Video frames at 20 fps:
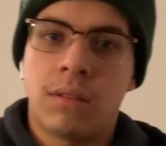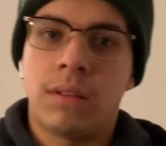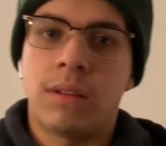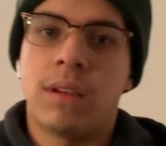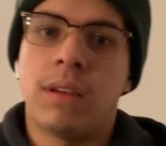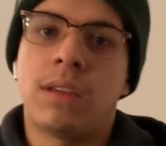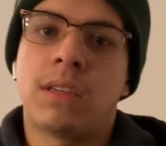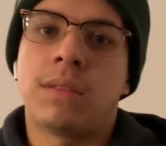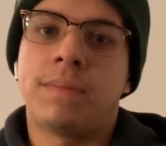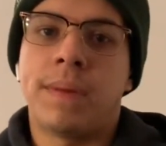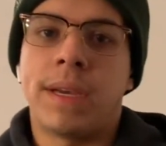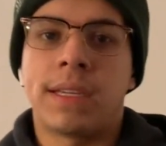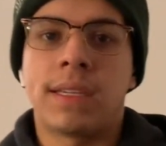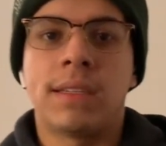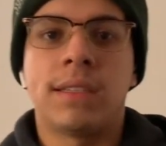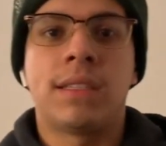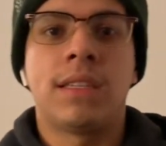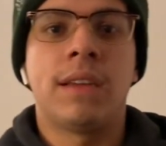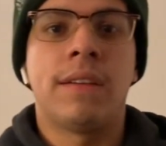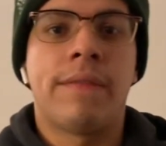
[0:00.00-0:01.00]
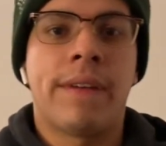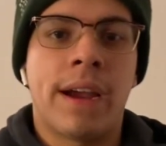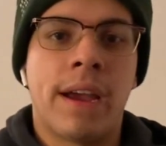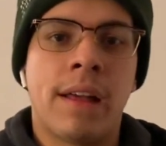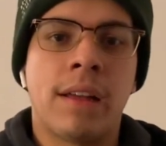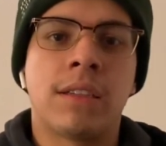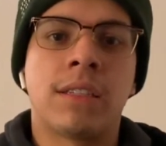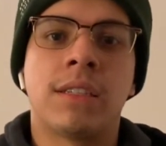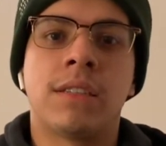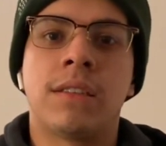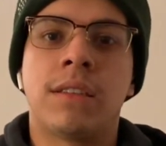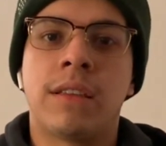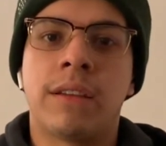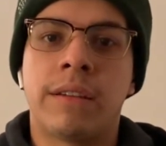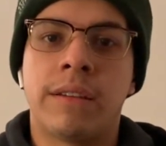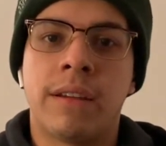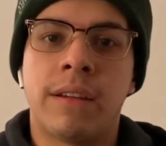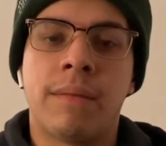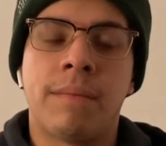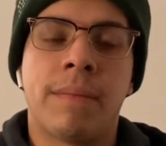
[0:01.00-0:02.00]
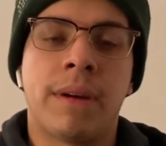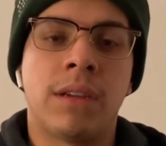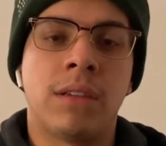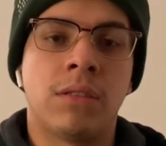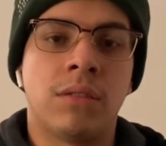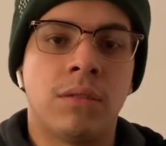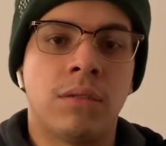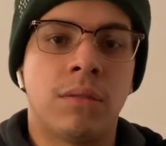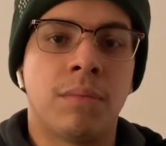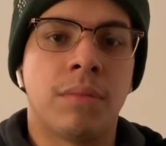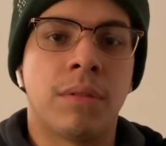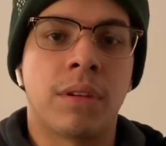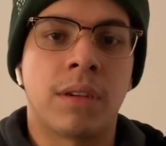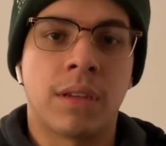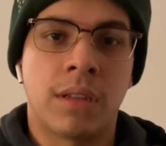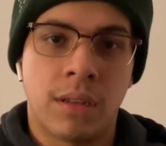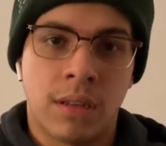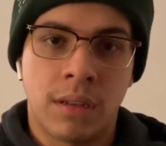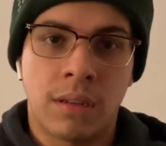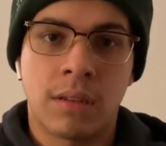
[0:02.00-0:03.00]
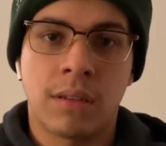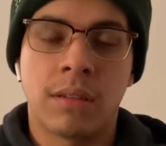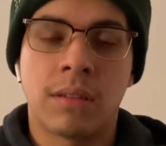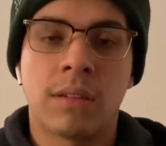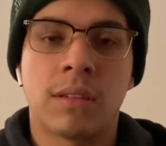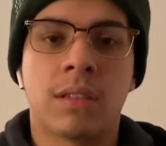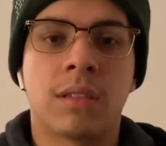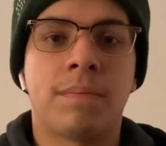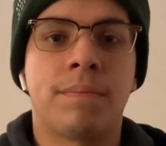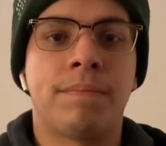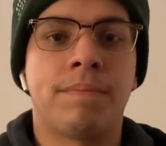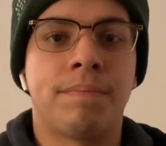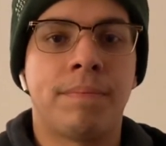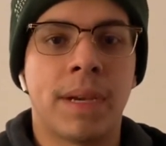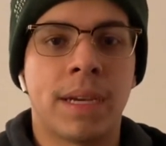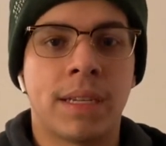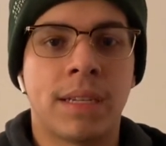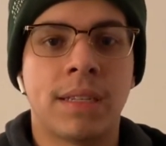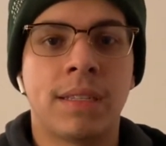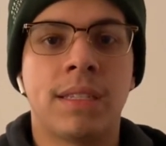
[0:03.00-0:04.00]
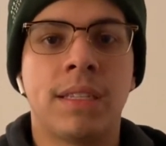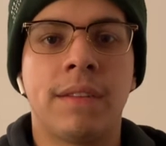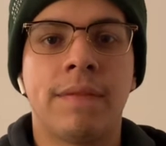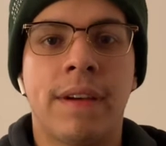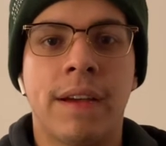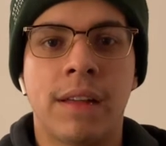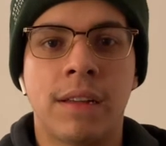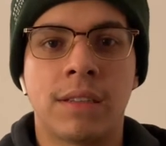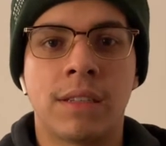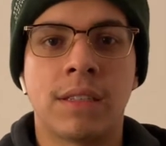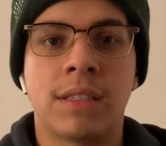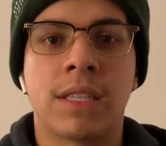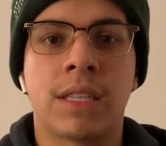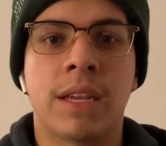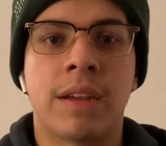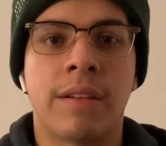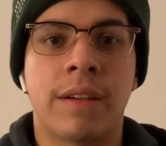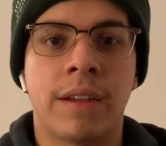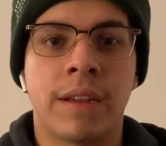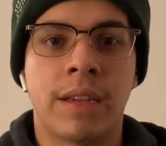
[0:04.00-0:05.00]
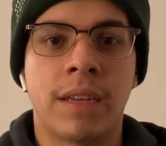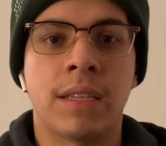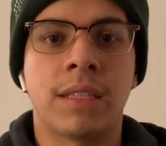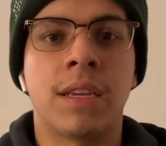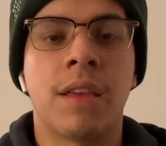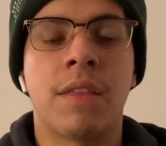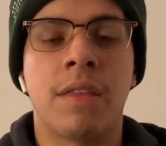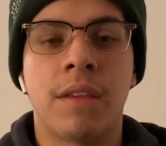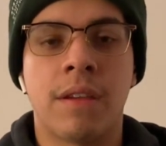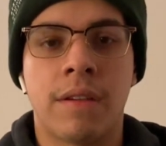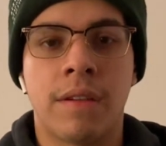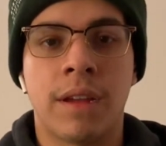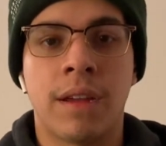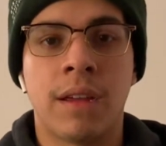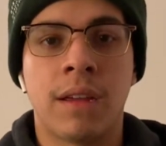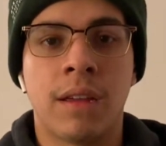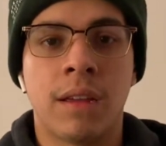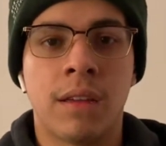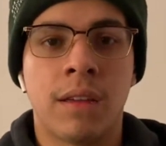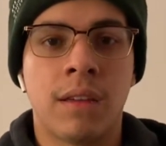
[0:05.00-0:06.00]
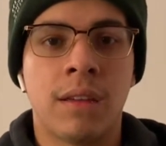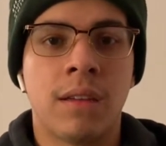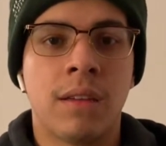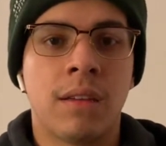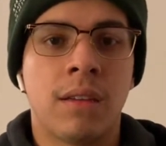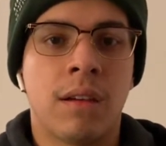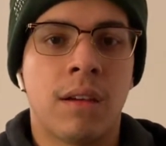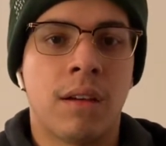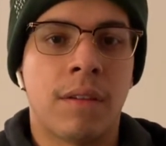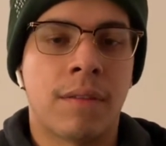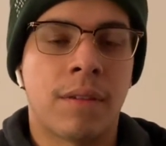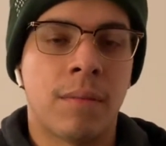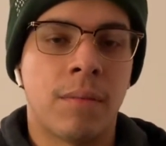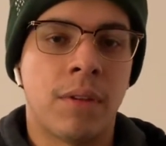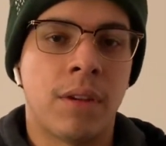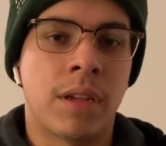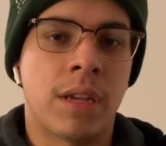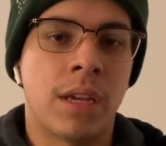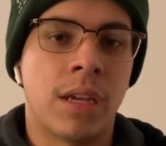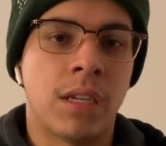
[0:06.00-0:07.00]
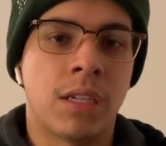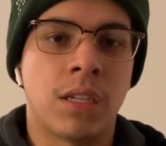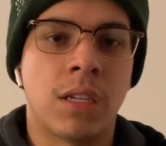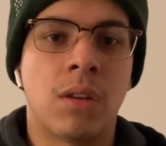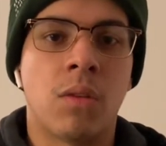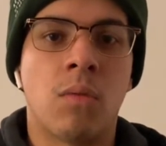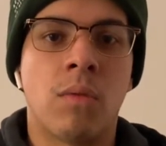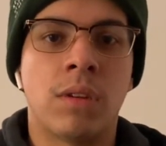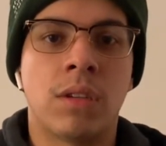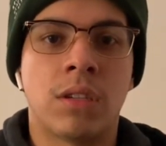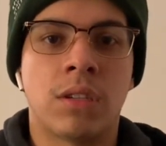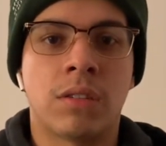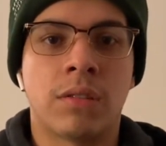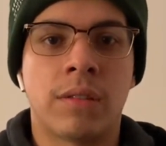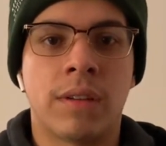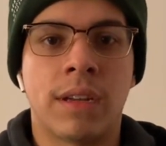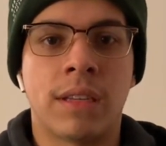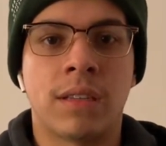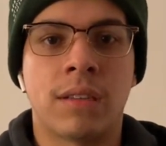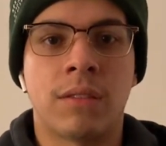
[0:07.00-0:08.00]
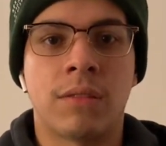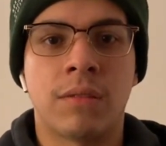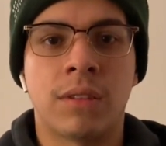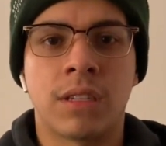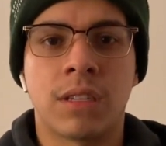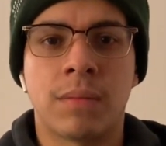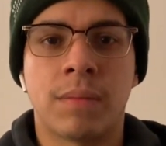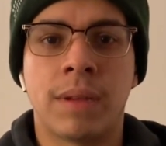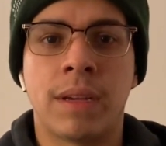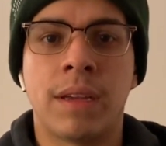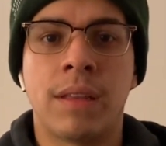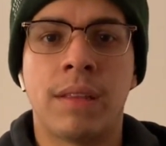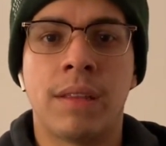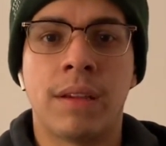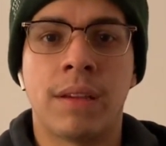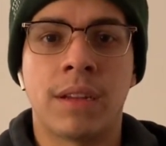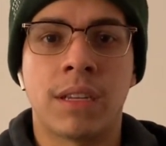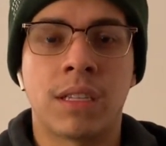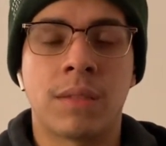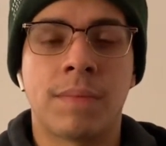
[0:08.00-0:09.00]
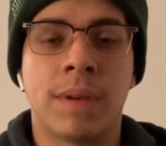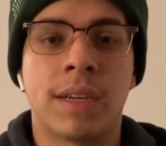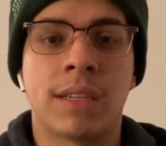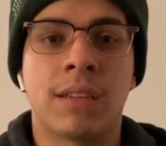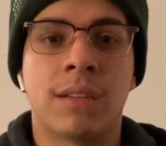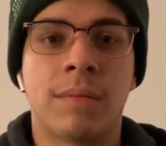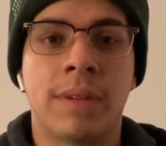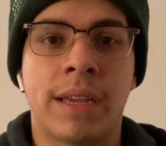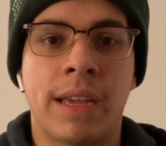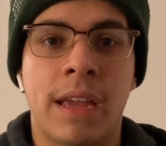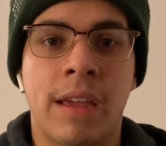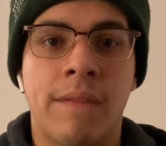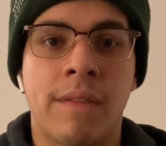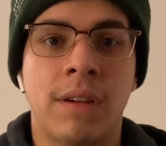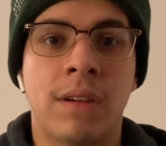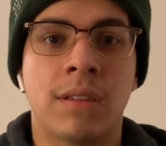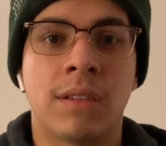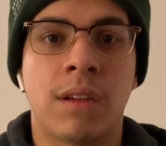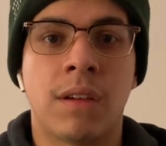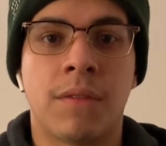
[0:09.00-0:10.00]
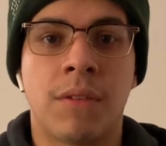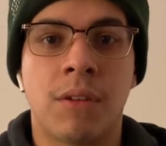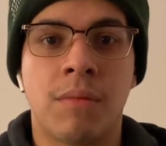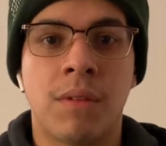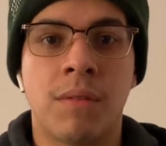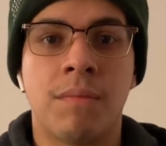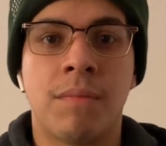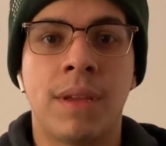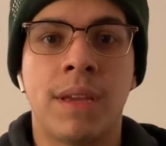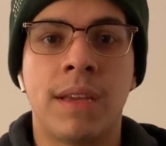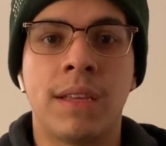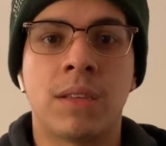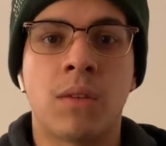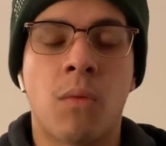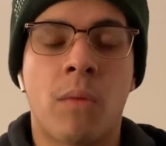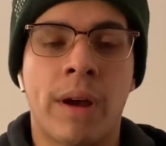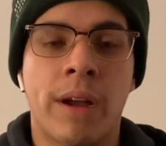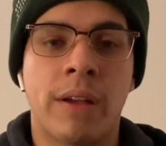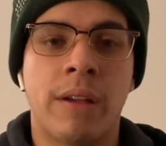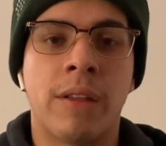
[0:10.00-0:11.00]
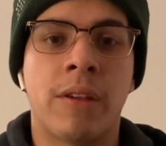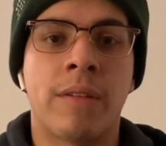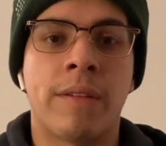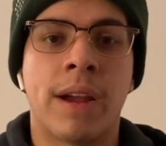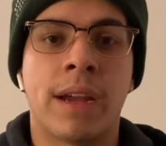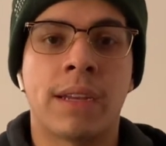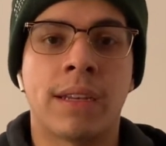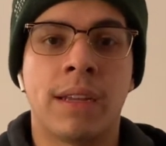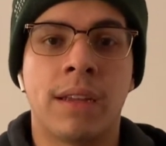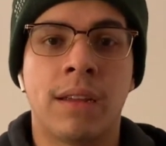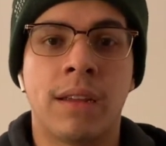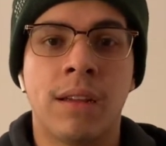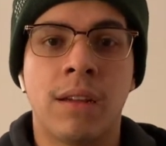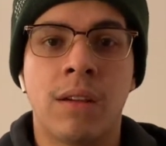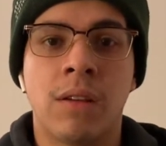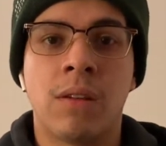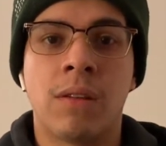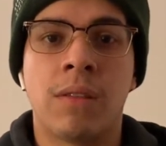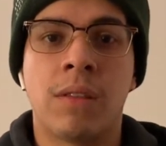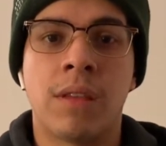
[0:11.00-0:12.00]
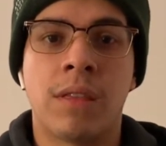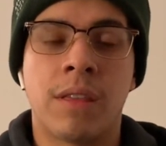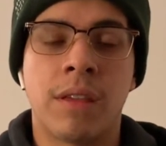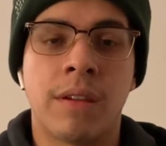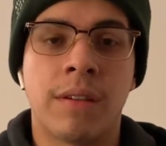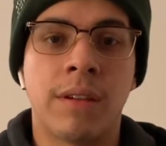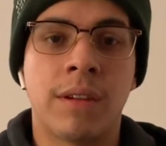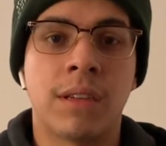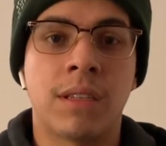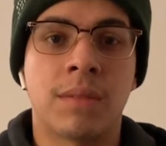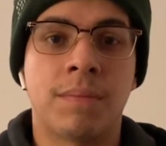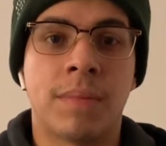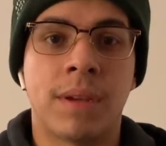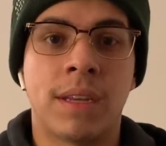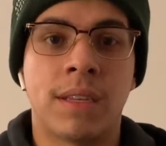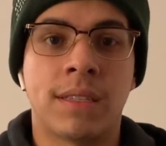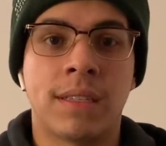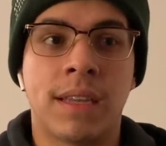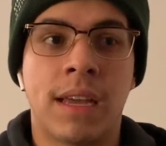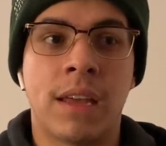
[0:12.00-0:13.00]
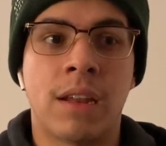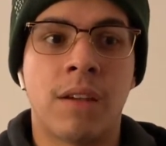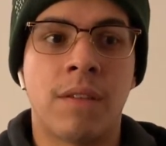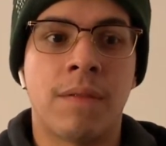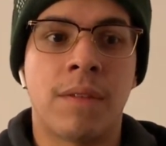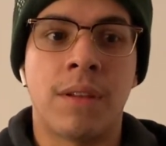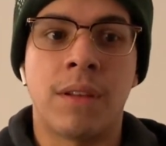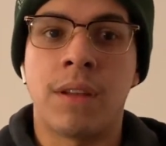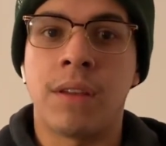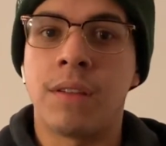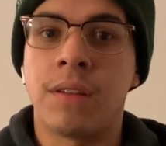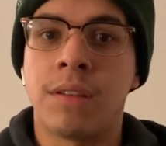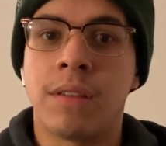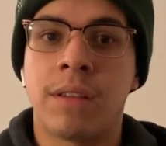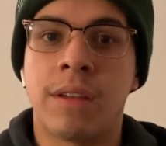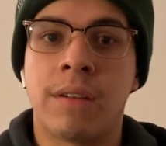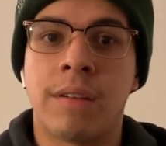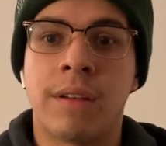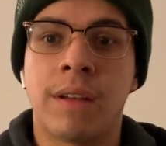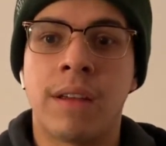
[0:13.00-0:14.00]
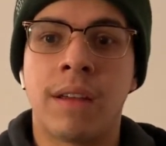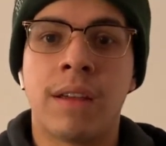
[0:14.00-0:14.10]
Expectancy Violations Theory by Burgoon. Expectancy violations theory is a theory of communication which tries to explain the unexpected behaviors of human beings while interacting. The theory is based out of another theory